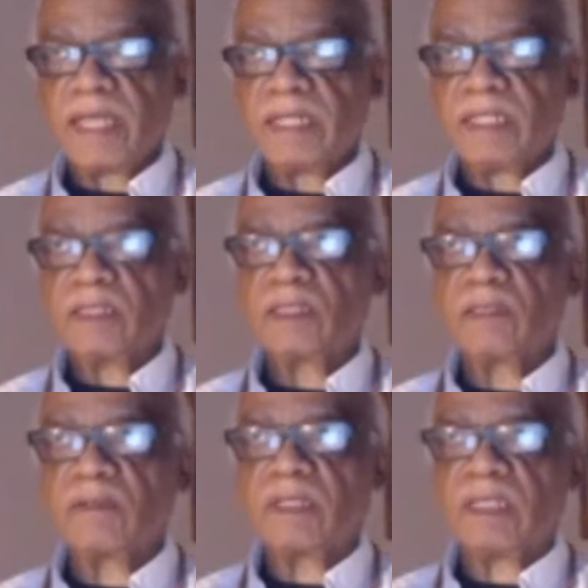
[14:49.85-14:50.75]
And is
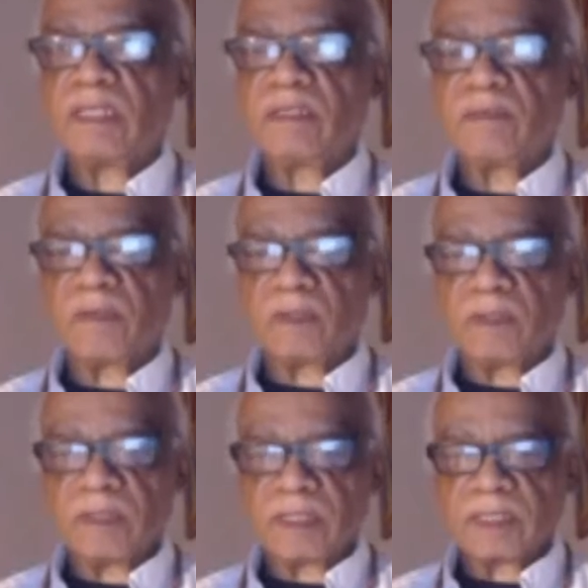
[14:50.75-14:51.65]
there an
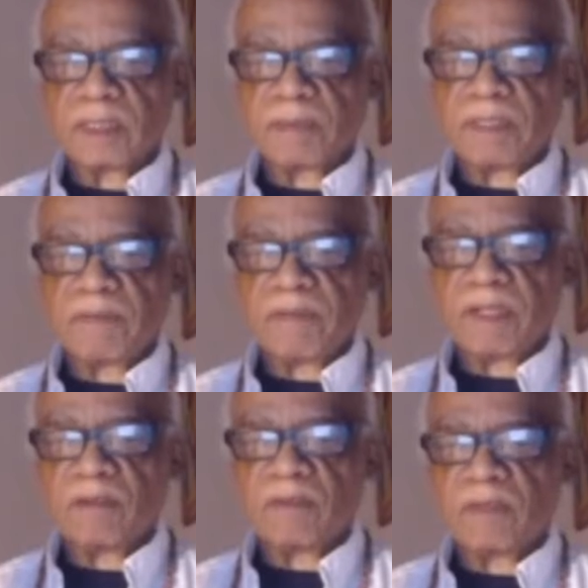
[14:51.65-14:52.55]
interval, a
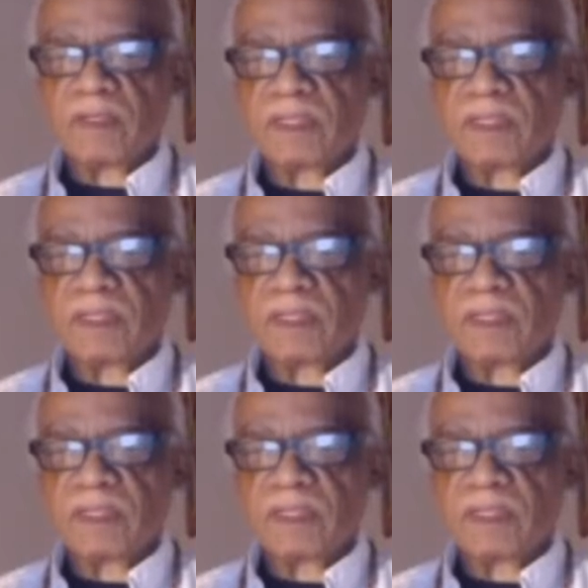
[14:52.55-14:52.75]
specific interval?